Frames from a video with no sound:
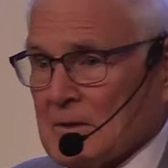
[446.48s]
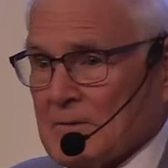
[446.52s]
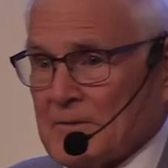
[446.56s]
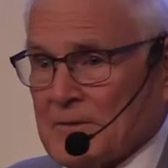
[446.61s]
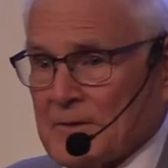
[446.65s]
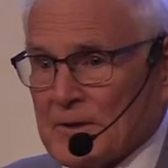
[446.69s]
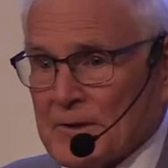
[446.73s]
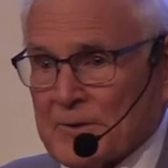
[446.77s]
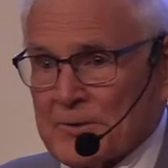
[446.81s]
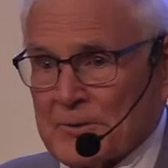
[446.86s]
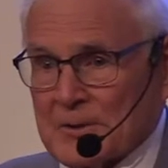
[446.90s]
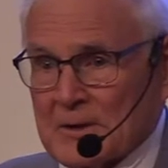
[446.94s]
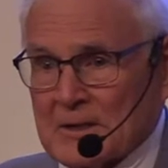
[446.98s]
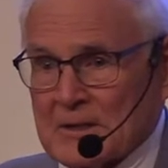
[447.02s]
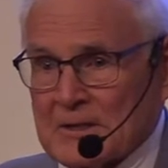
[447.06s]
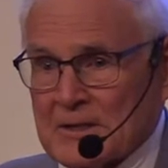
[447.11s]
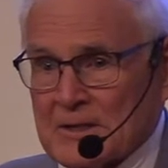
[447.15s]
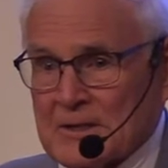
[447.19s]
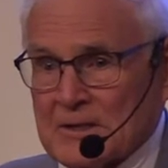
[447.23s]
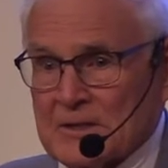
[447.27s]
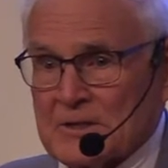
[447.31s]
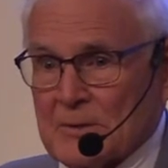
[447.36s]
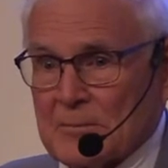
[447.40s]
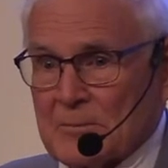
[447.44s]
filtering
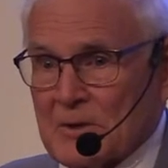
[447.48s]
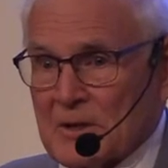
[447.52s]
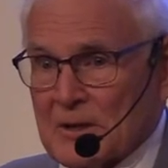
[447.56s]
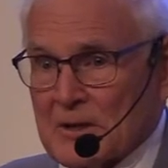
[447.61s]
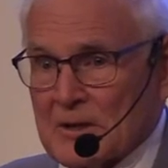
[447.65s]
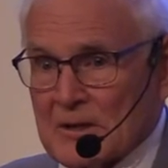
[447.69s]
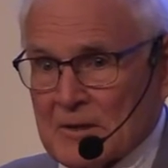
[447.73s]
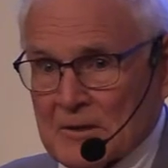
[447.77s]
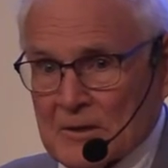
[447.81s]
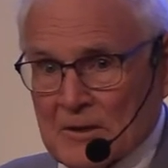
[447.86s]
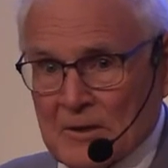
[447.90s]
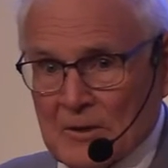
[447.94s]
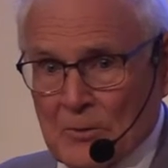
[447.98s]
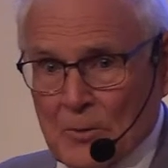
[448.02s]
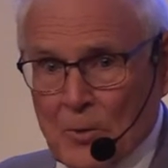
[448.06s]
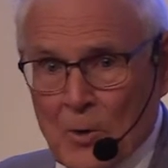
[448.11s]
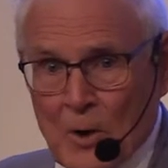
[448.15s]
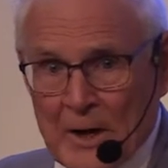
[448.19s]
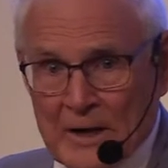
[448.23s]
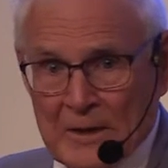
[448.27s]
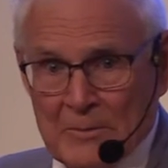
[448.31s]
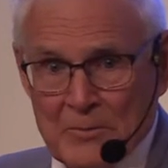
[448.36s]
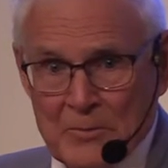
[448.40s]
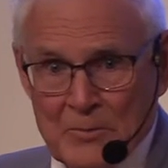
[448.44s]
system to get the
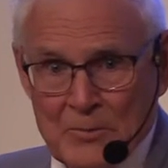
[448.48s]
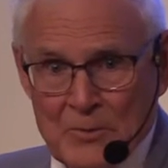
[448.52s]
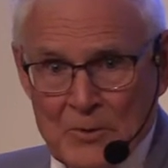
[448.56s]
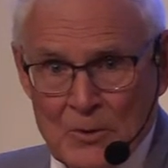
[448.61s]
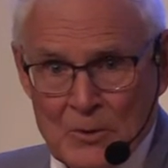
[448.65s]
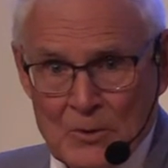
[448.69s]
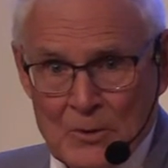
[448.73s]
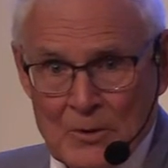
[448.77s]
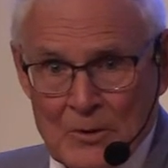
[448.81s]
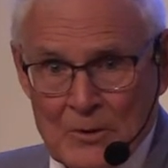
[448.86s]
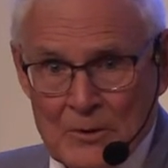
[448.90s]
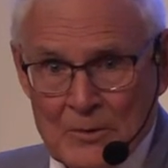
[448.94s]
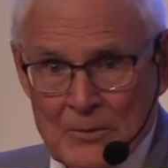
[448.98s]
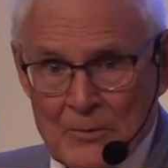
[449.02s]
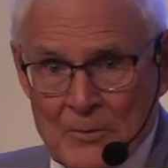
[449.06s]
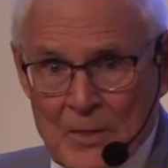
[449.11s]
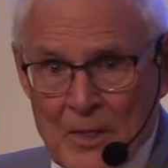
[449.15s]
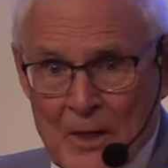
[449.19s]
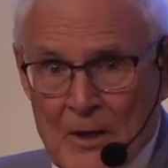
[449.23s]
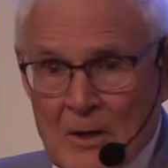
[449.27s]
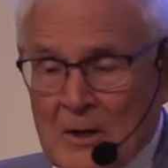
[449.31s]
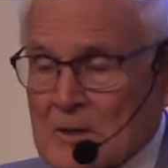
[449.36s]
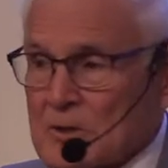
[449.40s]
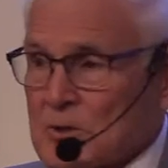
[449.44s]
white pure.
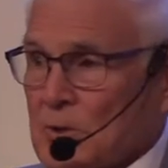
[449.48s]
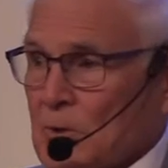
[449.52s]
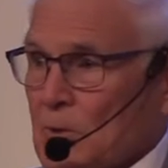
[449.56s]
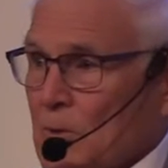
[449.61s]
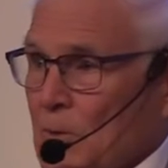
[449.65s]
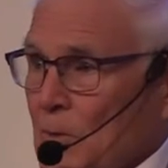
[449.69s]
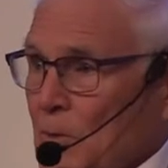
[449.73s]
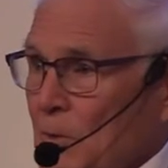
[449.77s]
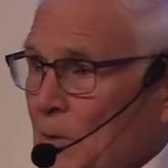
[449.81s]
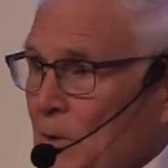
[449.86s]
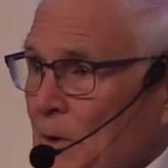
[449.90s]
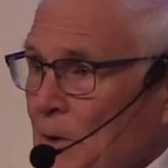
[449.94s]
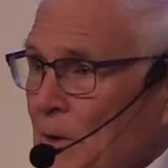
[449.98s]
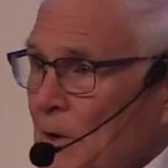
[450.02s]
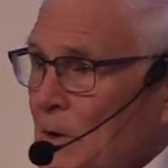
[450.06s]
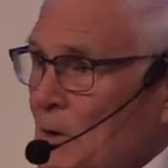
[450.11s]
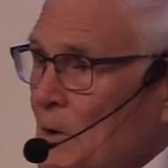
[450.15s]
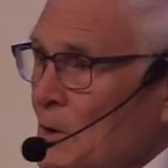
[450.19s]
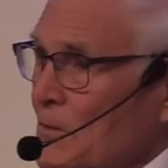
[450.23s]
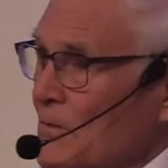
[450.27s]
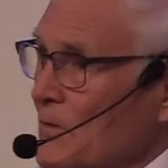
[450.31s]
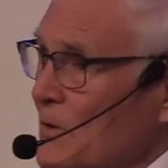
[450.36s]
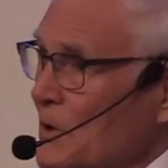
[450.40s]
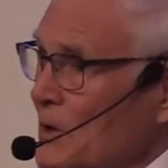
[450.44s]
So here,
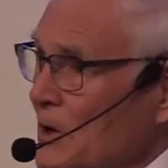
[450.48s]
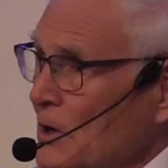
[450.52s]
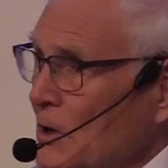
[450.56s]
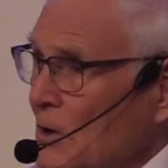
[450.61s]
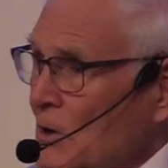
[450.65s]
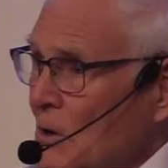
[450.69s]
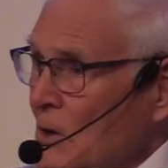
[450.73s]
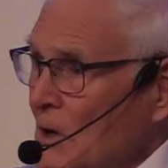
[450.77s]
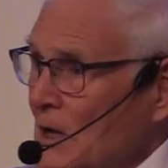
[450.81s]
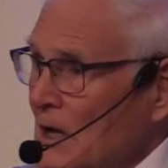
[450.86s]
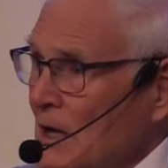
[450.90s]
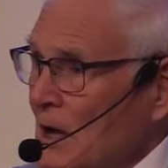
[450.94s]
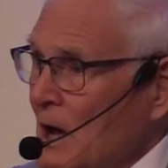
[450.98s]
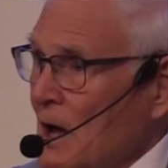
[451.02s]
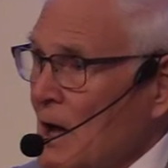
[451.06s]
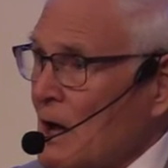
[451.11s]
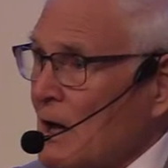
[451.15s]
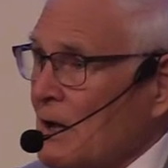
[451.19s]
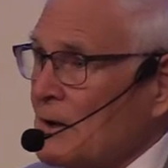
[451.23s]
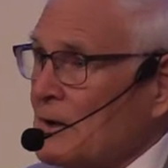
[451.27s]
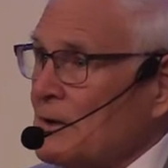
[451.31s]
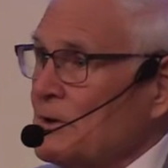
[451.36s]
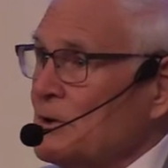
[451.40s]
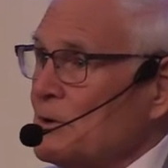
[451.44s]
very early
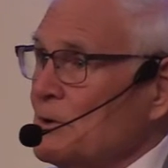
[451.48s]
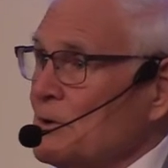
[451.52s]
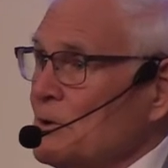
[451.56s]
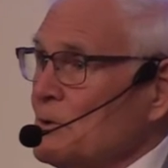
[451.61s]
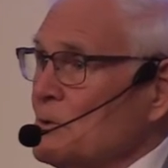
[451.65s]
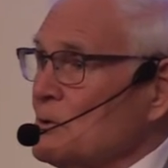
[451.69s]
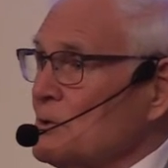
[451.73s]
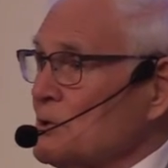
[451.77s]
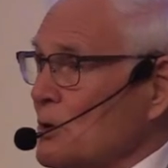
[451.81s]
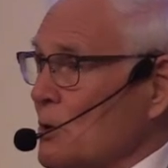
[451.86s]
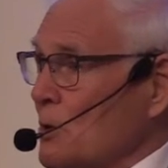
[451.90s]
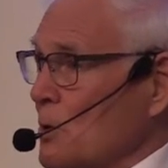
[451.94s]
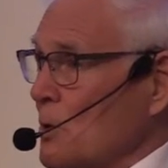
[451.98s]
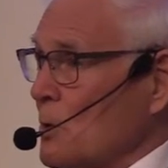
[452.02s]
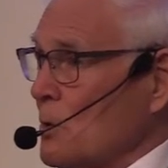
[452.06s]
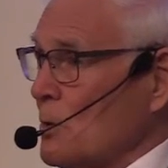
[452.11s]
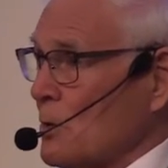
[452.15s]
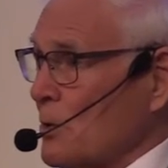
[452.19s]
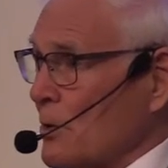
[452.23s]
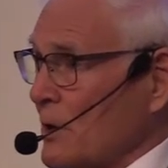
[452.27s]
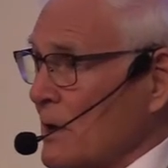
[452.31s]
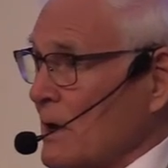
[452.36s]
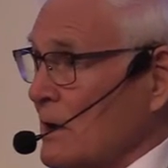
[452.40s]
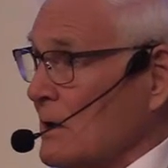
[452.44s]
on, to use a whole
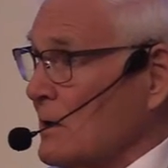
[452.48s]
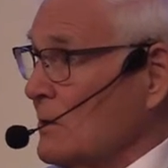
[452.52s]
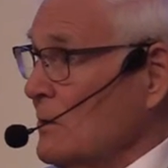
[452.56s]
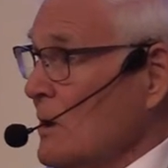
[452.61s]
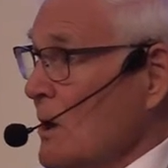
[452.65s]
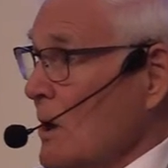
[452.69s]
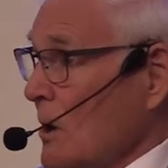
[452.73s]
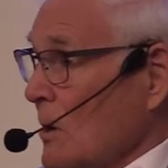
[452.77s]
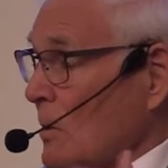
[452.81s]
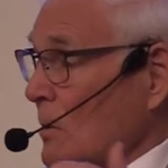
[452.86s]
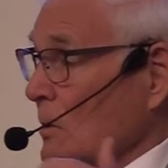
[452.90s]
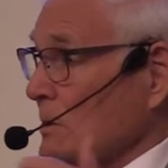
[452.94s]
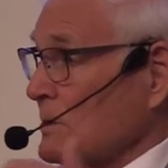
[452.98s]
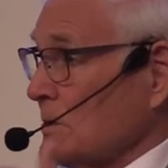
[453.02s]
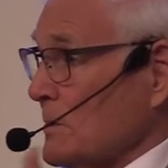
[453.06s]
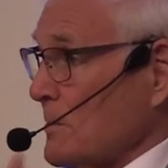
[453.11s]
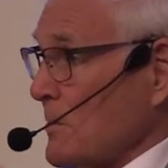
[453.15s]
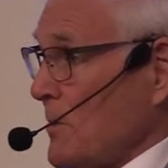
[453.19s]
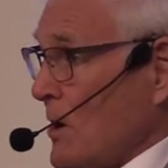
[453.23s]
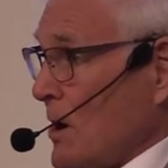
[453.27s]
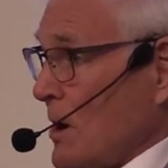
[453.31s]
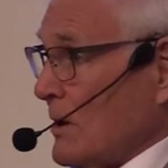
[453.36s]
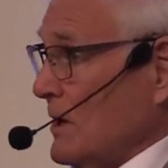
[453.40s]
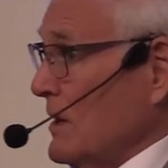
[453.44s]
grain was a
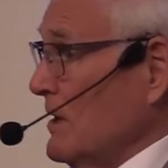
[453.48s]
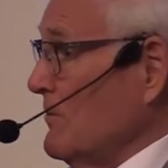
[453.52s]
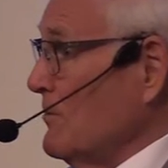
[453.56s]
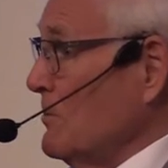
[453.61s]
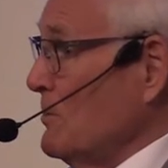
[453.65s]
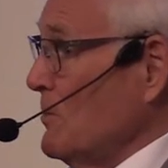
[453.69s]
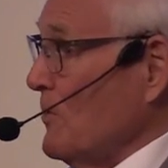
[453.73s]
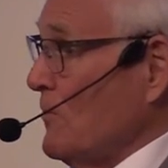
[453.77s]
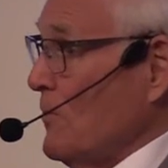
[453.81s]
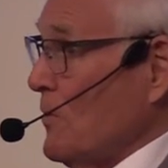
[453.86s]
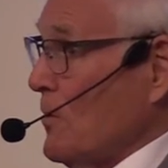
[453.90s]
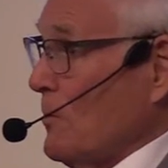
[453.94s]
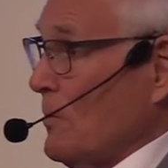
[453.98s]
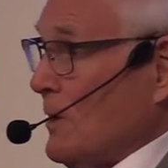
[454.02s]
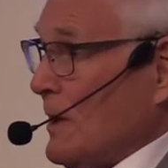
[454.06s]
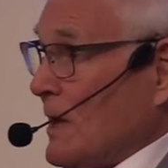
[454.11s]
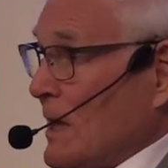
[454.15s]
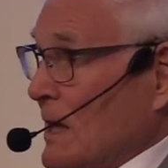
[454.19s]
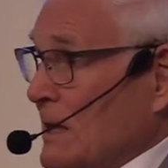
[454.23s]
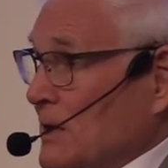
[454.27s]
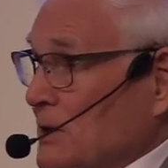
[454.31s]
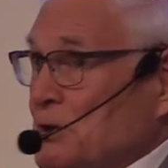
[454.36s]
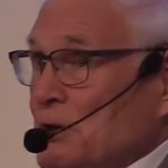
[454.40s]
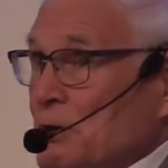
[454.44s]
part, even before we
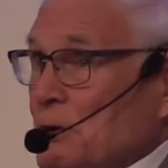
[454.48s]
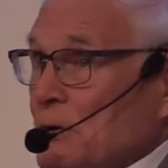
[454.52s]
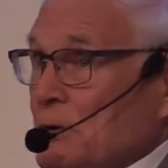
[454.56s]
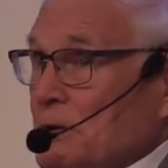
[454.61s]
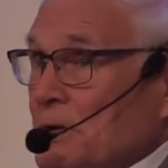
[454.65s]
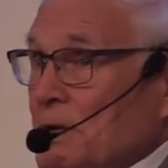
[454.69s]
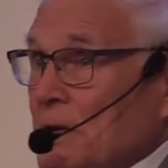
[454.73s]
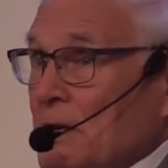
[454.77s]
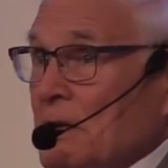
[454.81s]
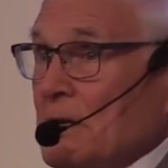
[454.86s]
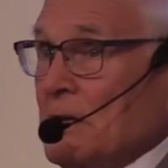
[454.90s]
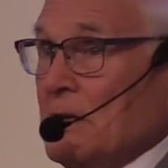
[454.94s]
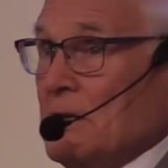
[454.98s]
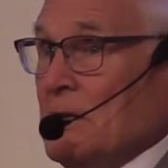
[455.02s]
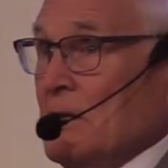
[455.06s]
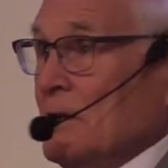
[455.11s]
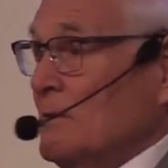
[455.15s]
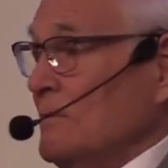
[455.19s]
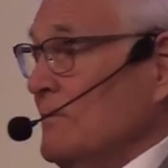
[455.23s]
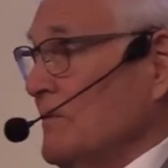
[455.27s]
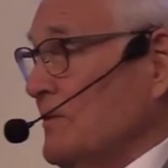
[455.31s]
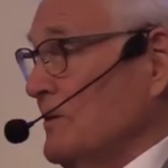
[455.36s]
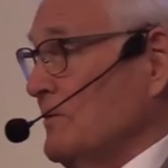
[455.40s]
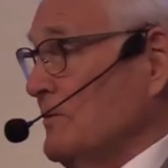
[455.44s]
had a church,
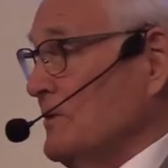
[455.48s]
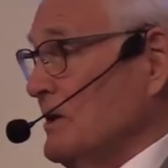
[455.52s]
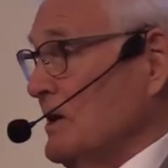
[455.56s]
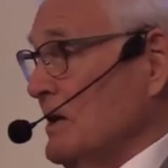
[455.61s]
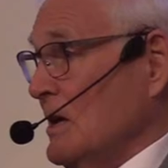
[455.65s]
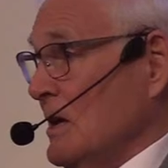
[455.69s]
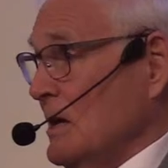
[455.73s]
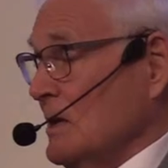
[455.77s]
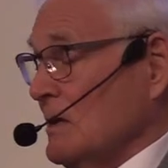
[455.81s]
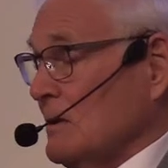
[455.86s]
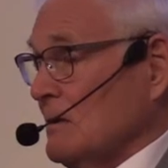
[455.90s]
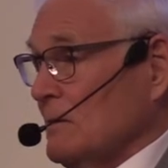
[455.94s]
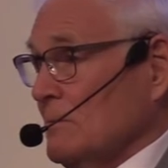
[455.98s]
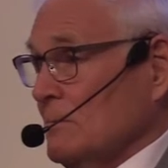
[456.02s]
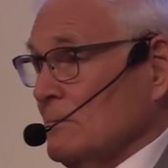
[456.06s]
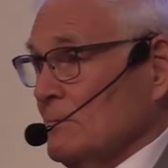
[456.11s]
1858.